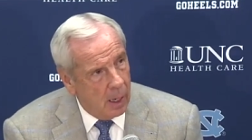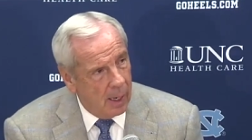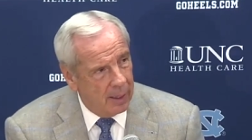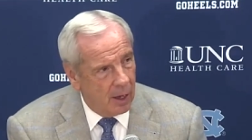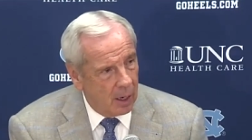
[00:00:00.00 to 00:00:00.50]

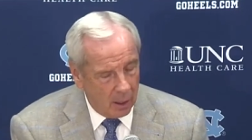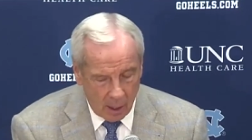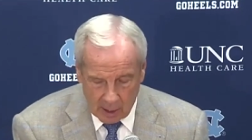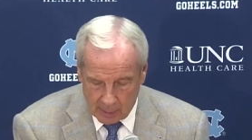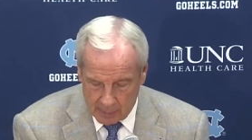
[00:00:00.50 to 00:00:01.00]
Uh, not a
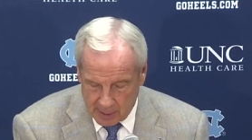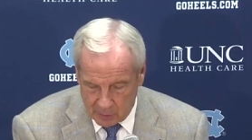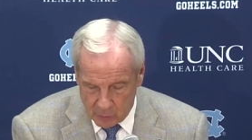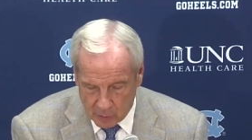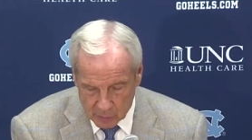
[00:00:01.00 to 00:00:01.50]
lot. I mean, I
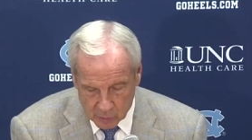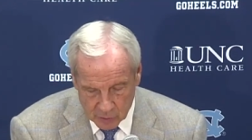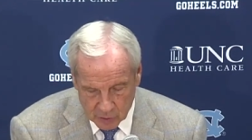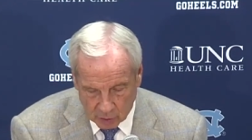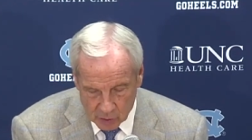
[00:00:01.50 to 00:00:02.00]
knew I was going to
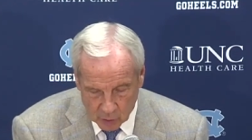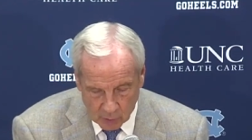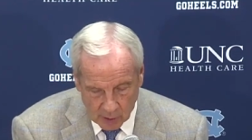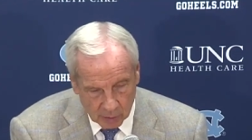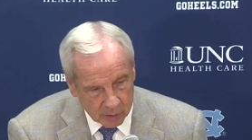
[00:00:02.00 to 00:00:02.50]
start
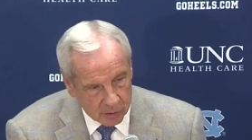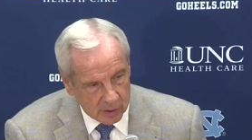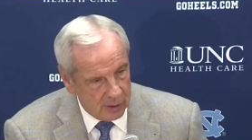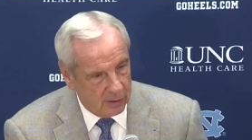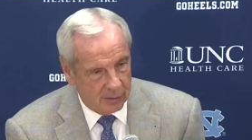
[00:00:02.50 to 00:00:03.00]
Joel because
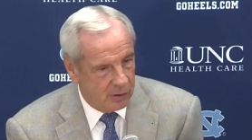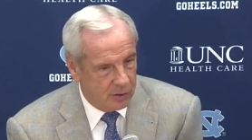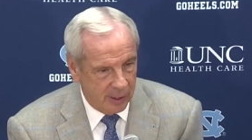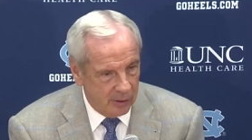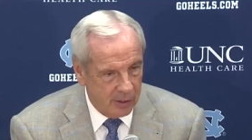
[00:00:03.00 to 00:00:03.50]
he's a
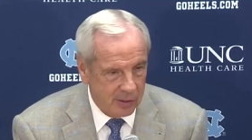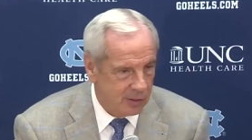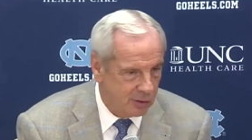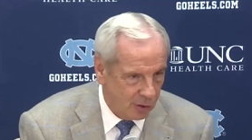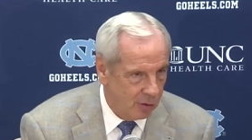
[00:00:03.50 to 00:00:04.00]
senior. He's
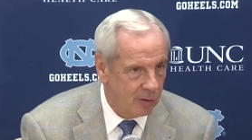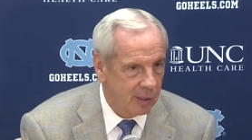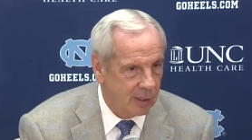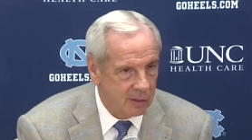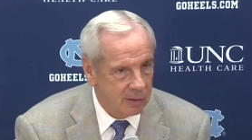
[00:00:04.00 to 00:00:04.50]
deserved it.
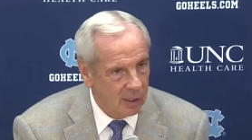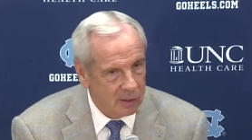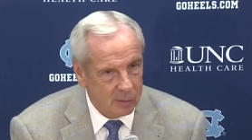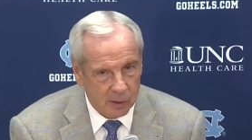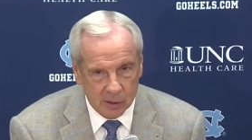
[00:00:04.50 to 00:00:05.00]
He's done
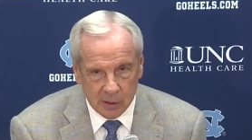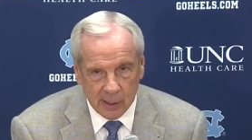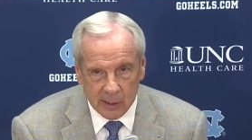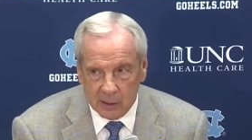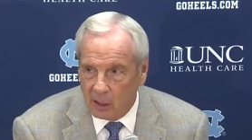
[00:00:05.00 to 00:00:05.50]
some good
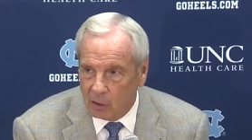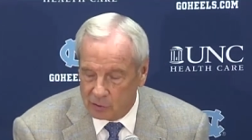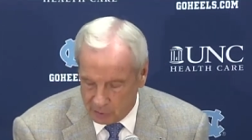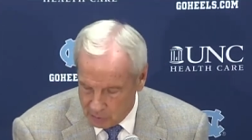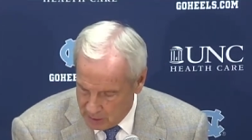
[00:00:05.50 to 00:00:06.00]
things, and
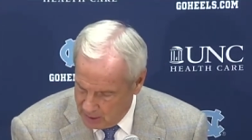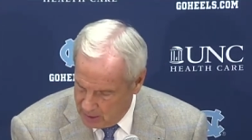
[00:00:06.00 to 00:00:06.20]
also